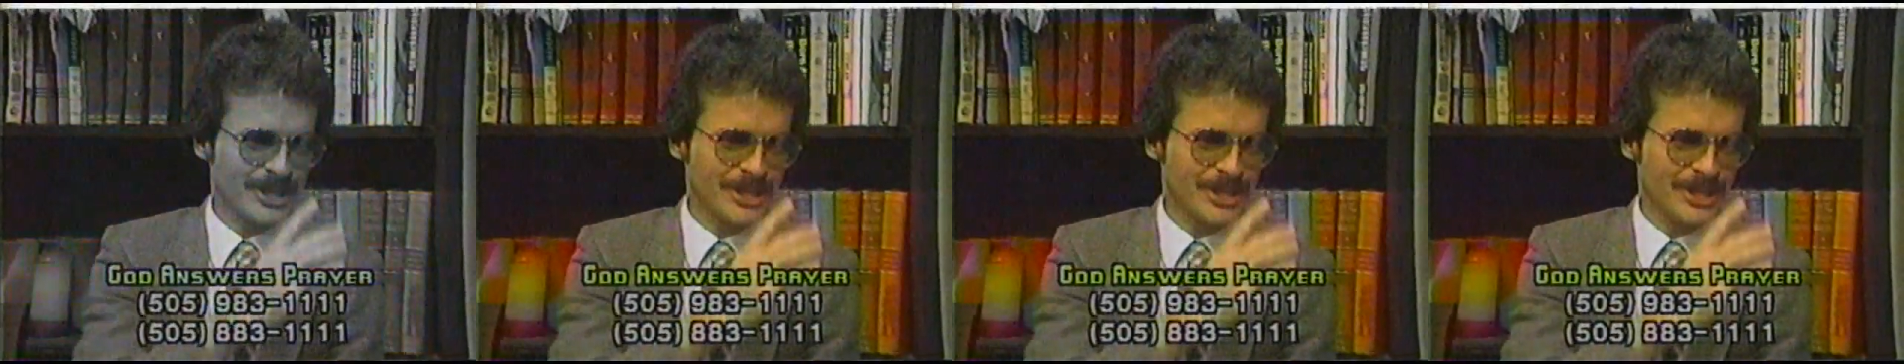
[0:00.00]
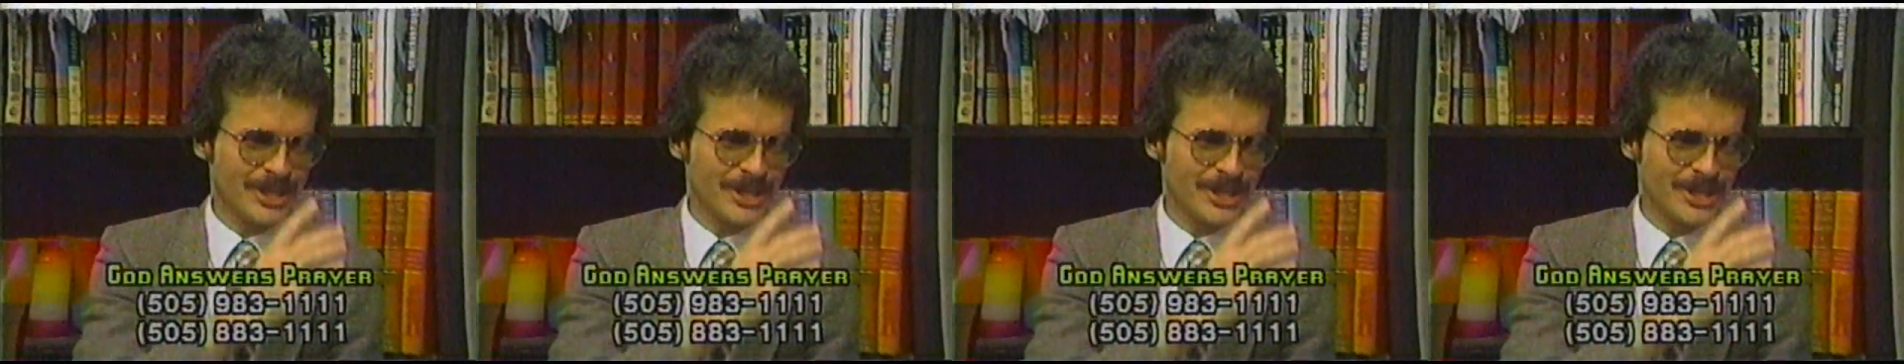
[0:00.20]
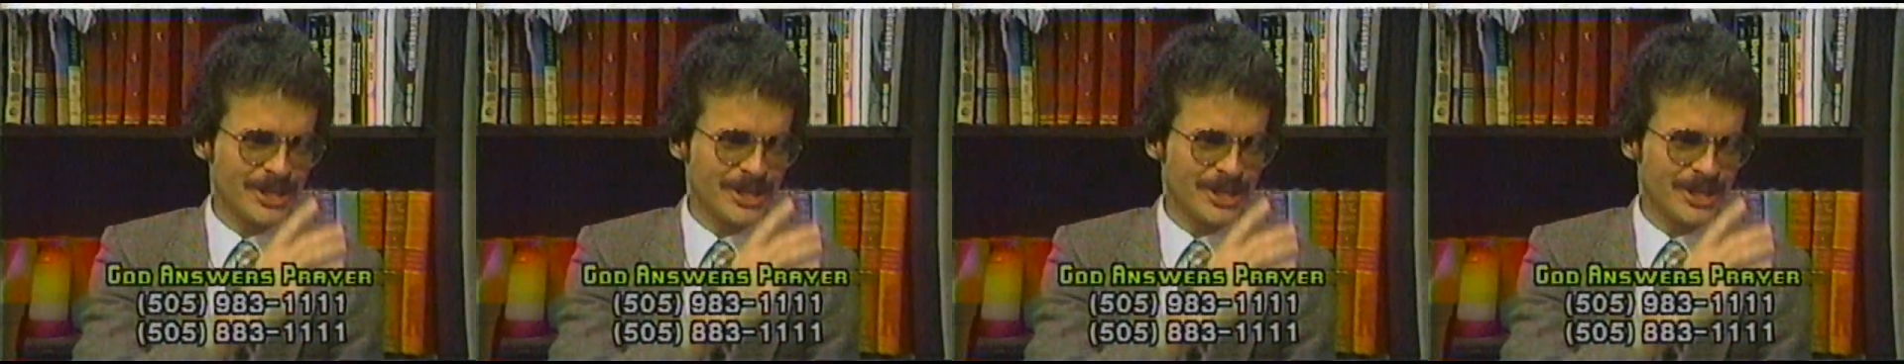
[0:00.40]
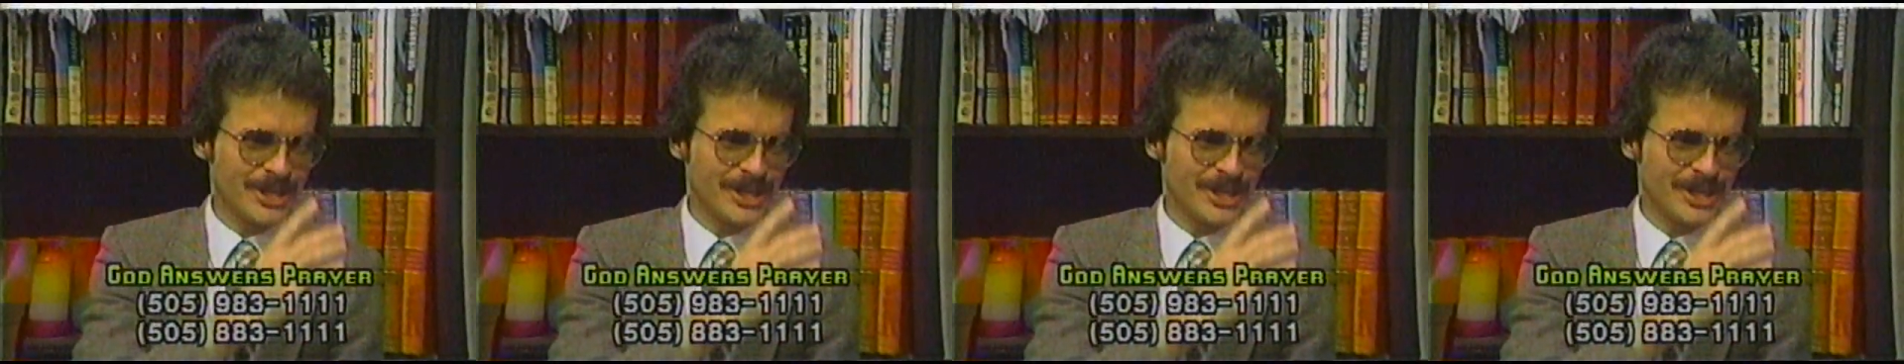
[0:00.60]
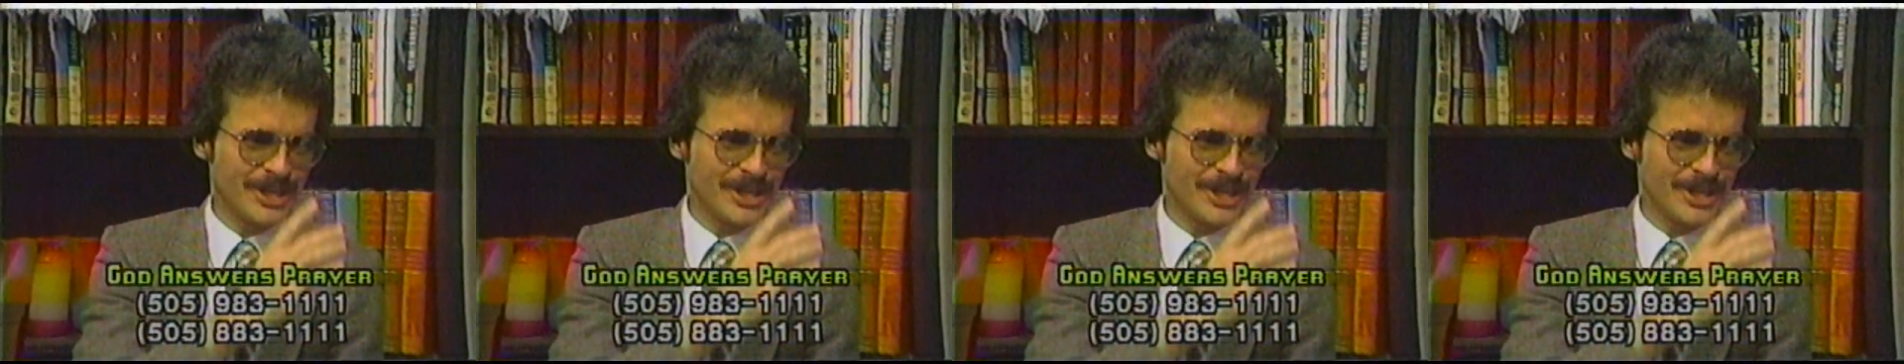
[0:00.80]
I wouldn't
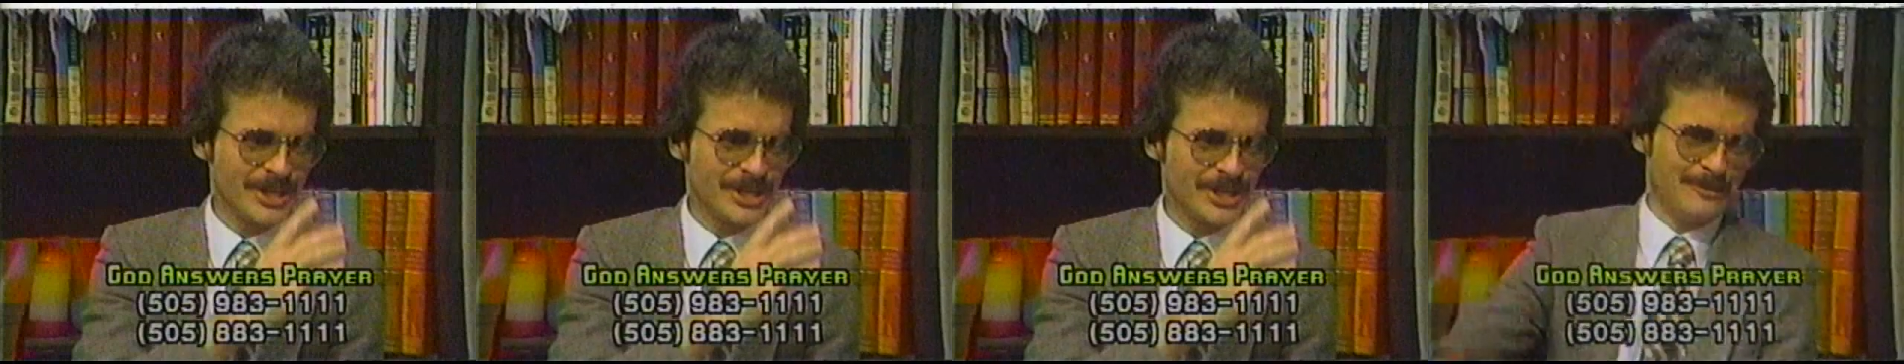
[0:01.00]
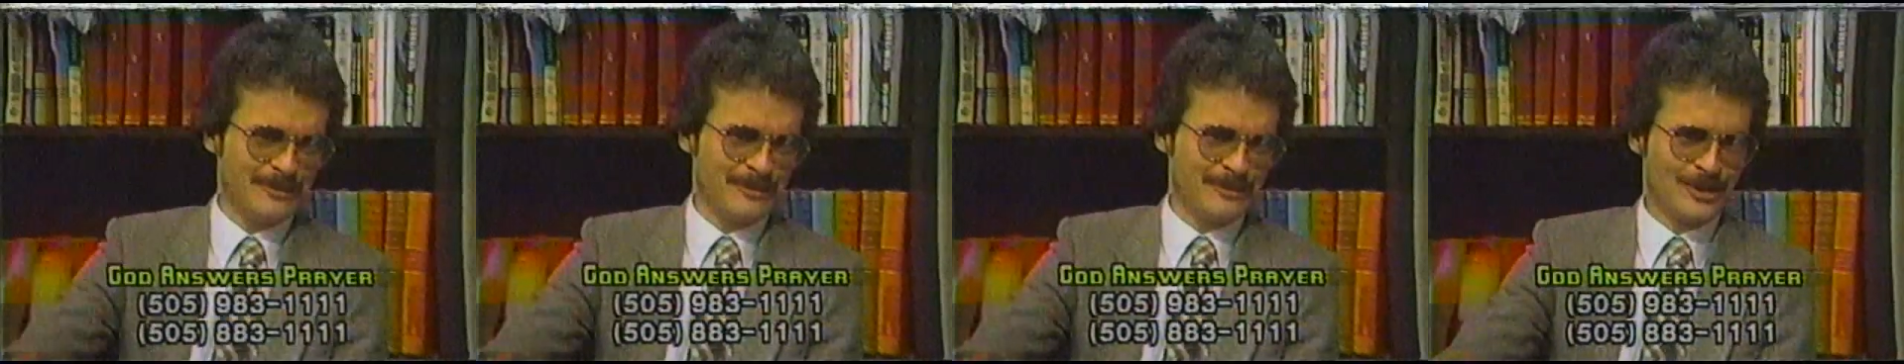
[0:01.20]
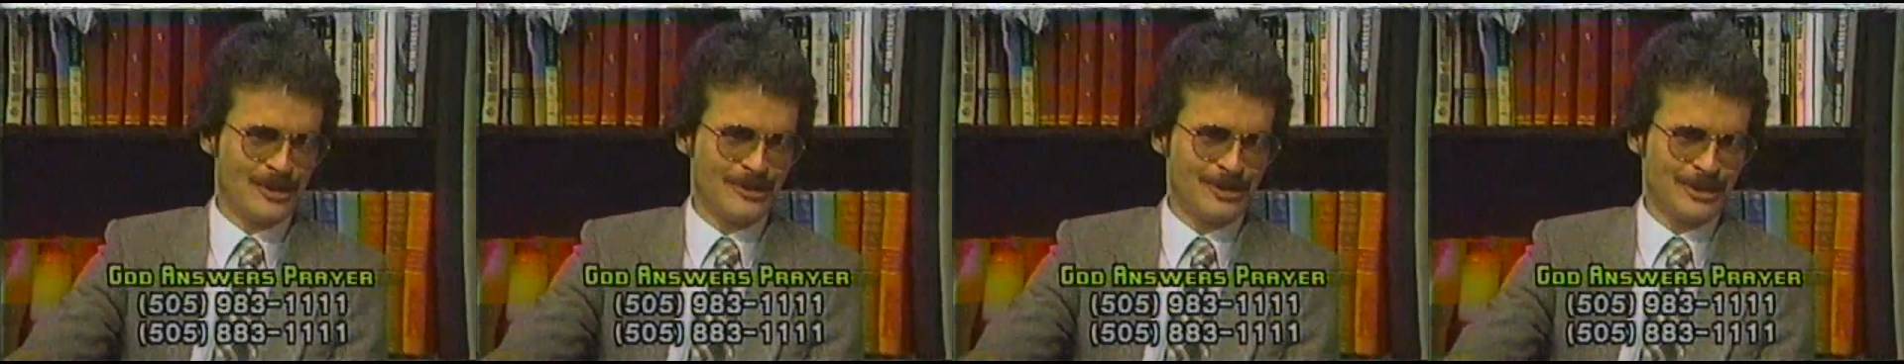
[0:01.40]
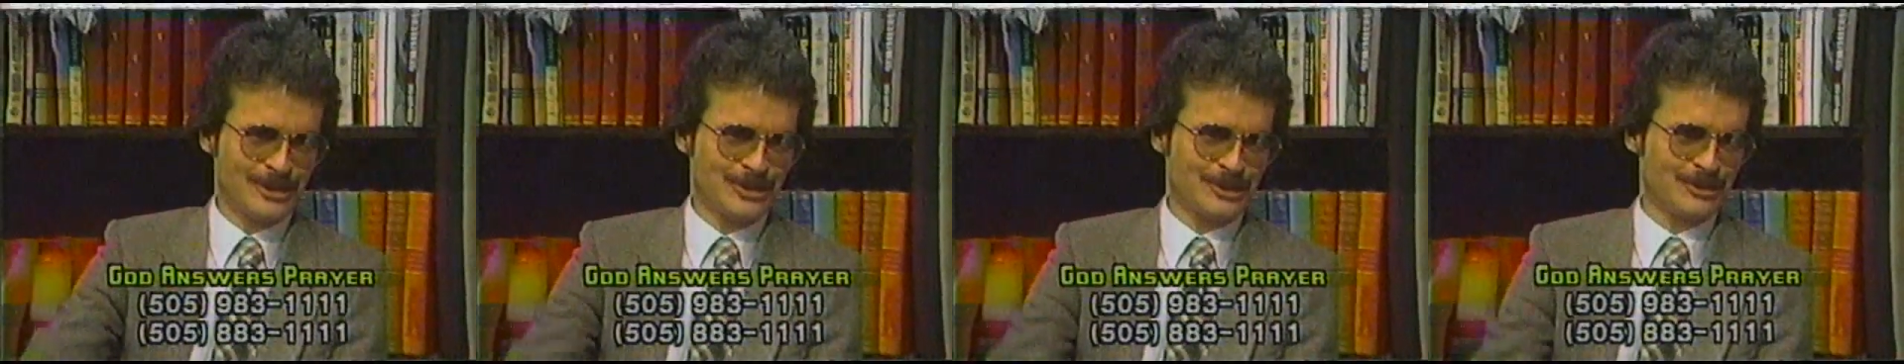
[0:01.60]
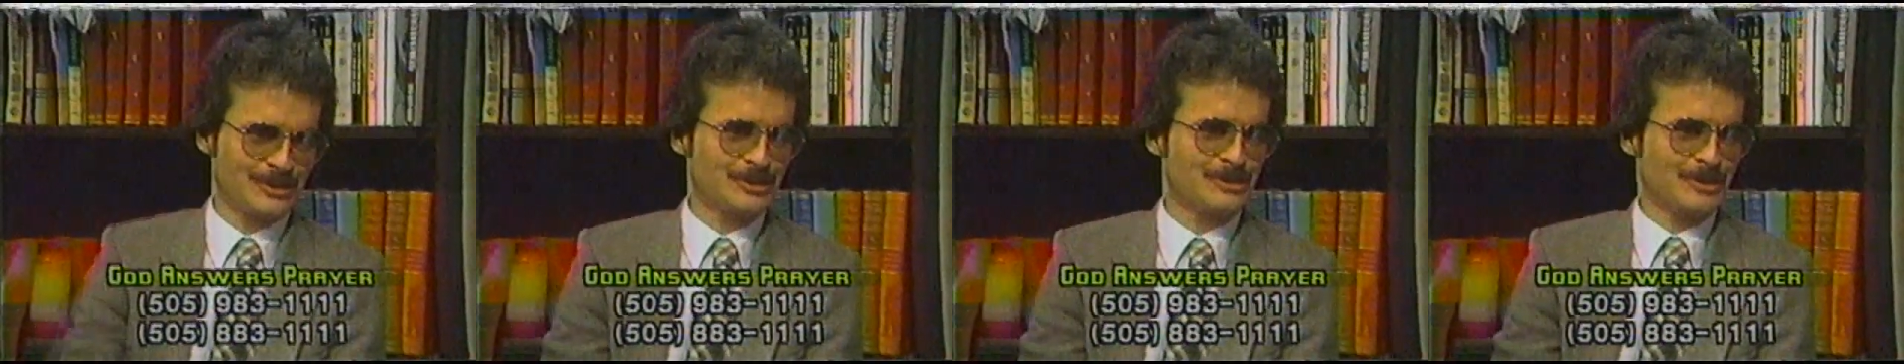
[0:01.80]
you know I wouldn't go to
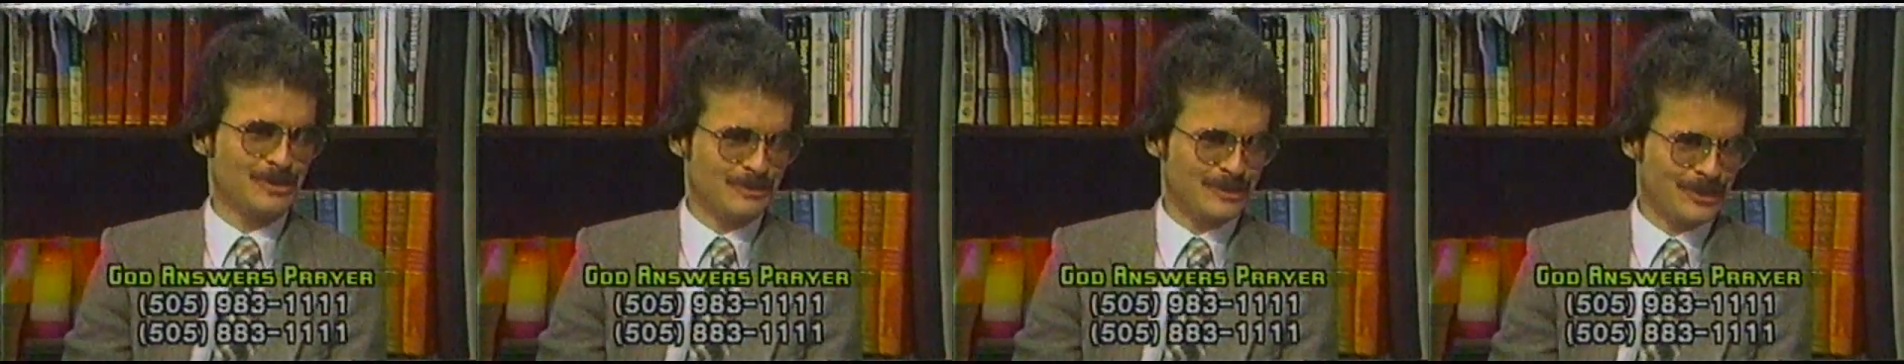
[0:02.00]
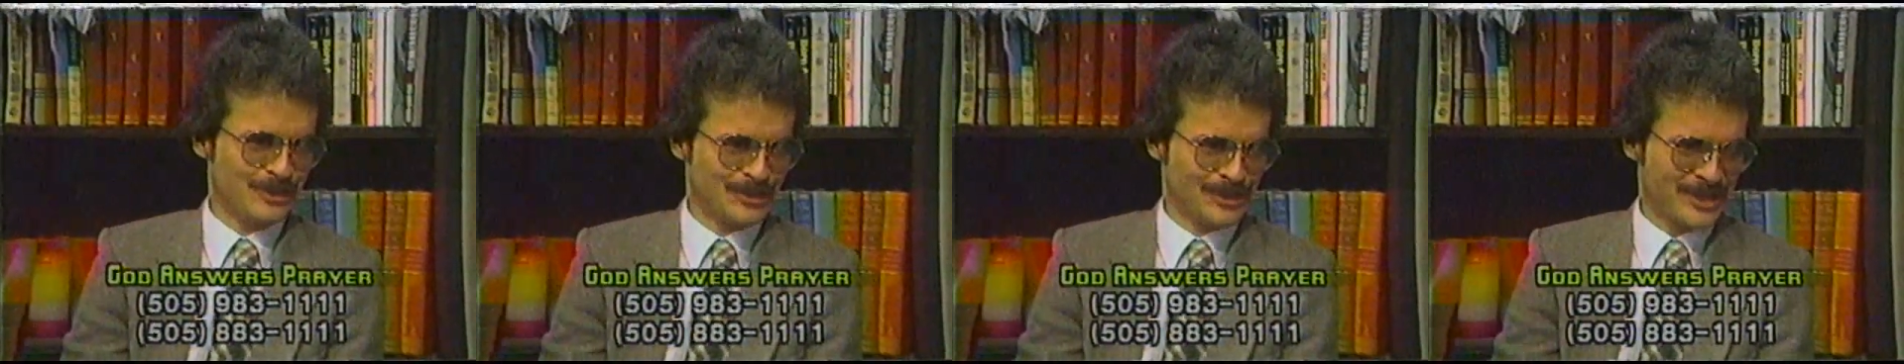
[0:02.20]
church with, with those